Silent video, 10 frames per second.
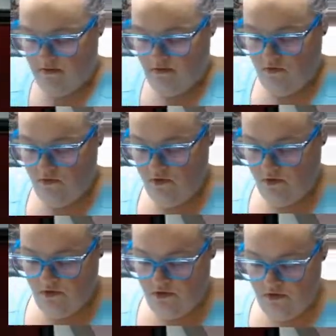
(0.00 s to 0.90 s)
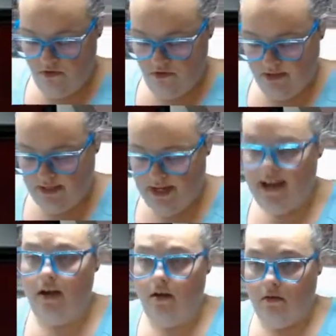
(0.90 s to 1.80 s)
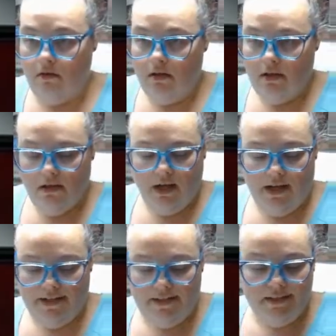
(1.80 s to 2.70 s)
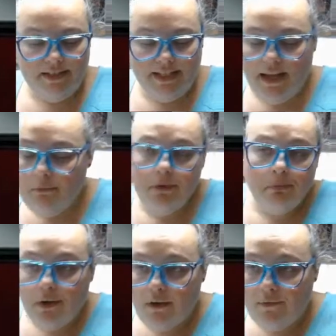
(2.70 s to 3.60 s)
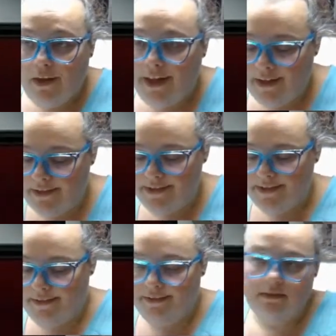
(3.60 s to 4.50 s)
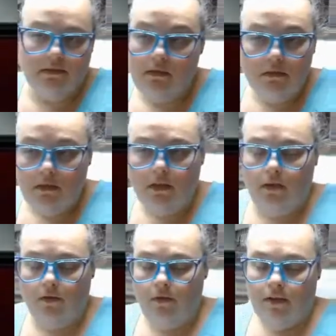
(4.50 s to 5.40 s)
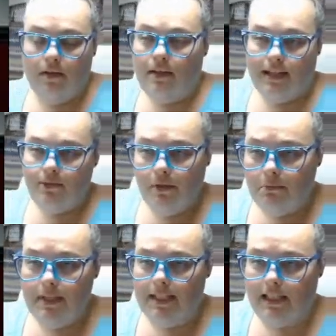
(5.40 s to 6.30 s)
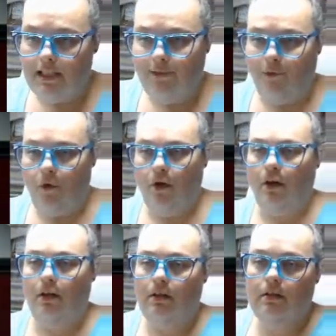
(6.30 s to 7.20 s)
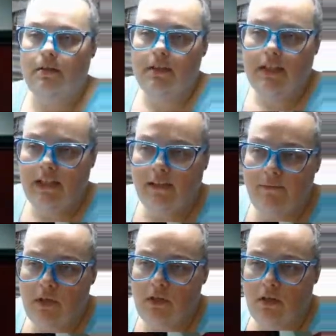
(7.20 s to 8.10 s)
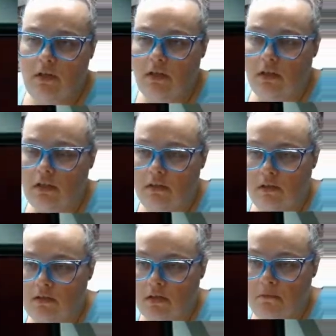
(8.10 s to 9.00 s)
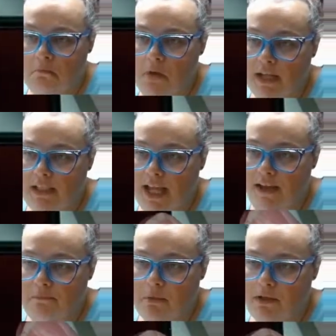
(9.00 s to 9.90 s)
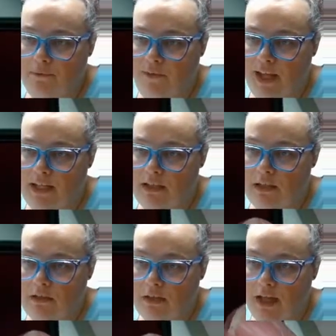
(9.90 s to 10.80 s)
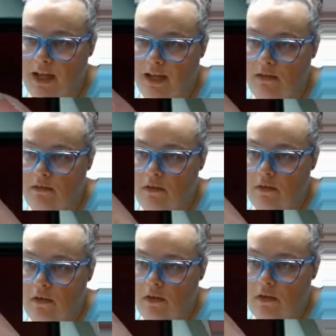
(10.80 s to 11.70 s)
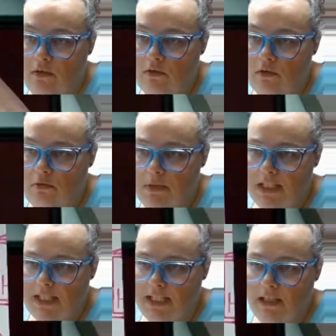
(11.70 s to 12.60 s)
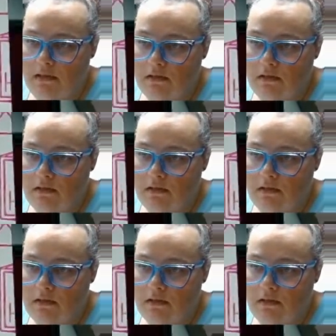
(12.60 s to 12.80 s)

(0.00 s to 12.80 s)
Woohoo! Now, I didn't stamp it perfect. Oh no. That's what a Misty's for. If you're must have perfect, okay, use your Misty.